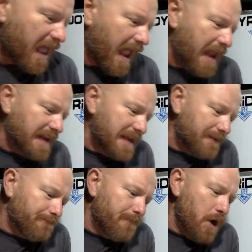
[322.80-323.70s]

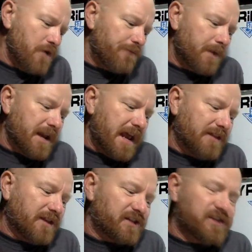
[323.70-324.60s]
Any movement
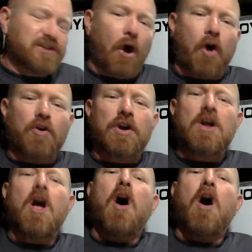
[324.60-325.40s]
in the stock?